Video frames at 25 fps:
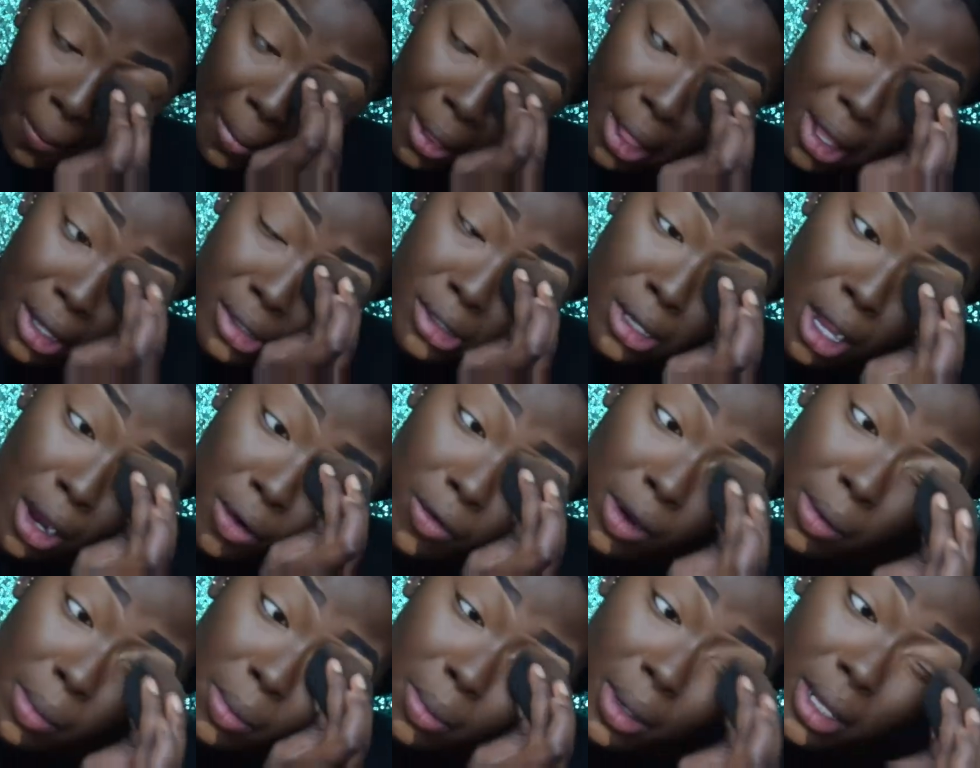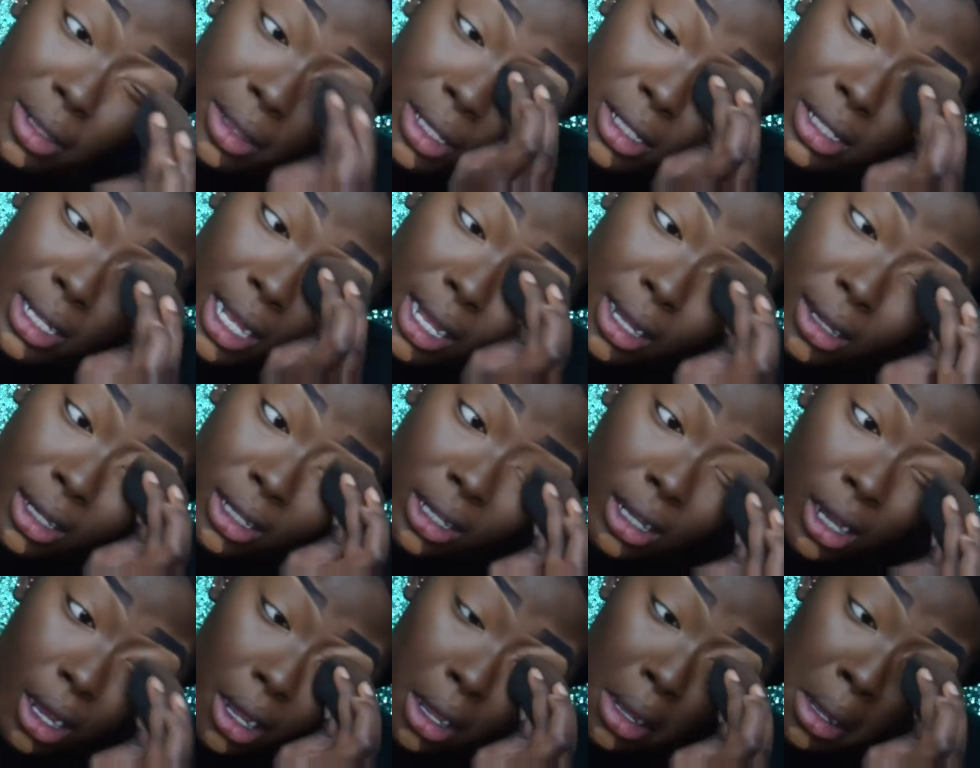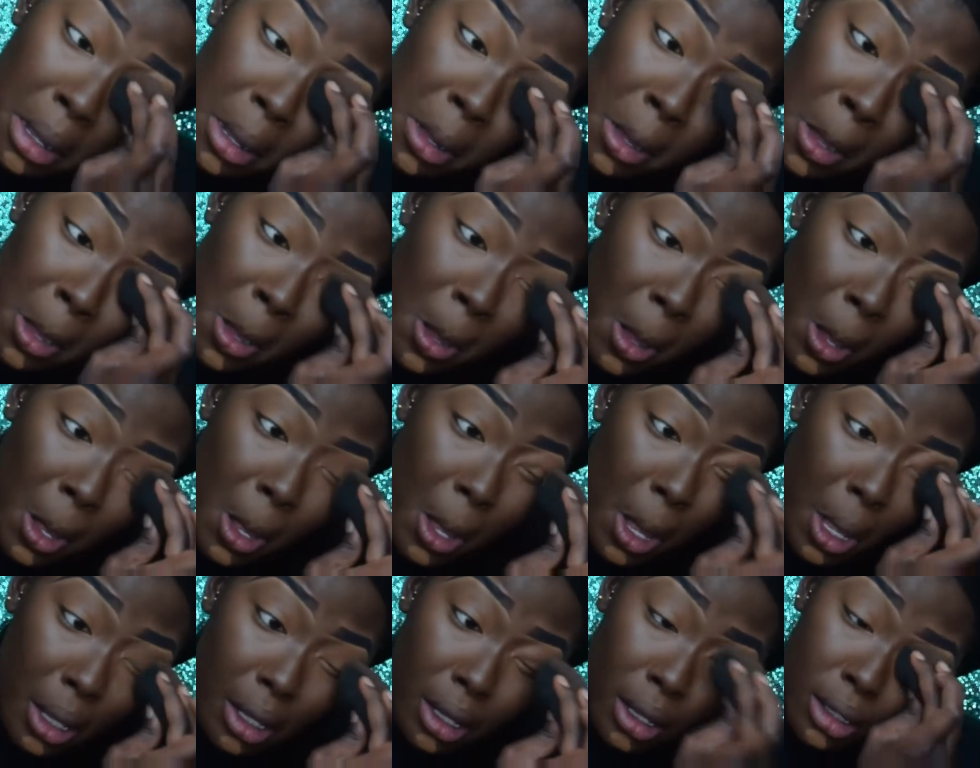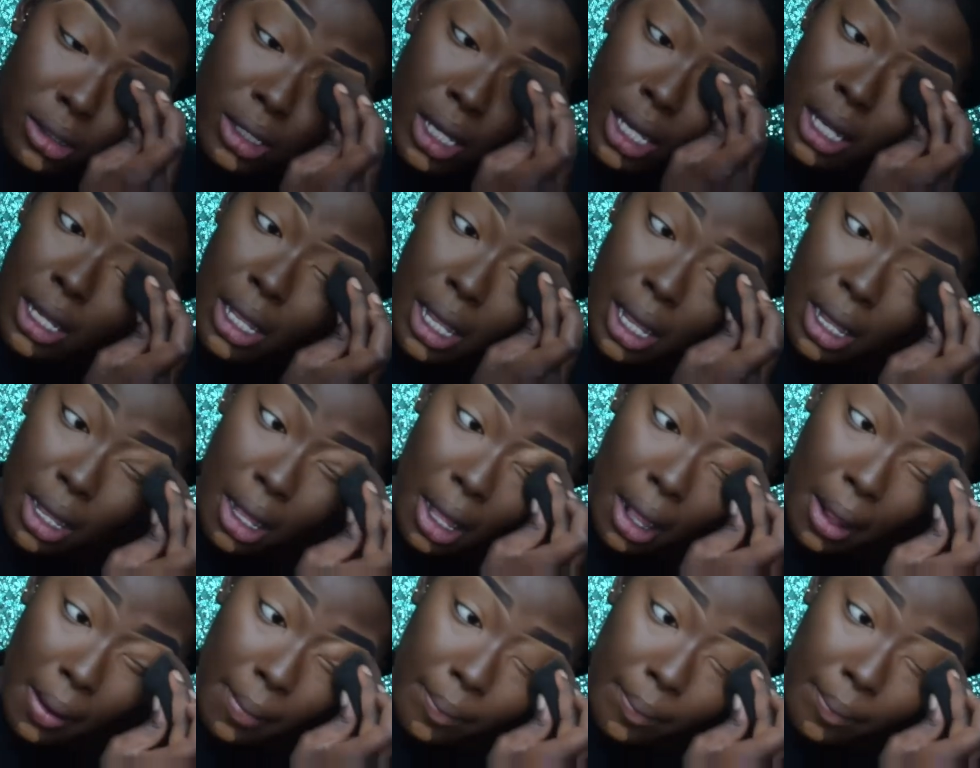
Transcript: I need to hurry up and blend this out and go take it.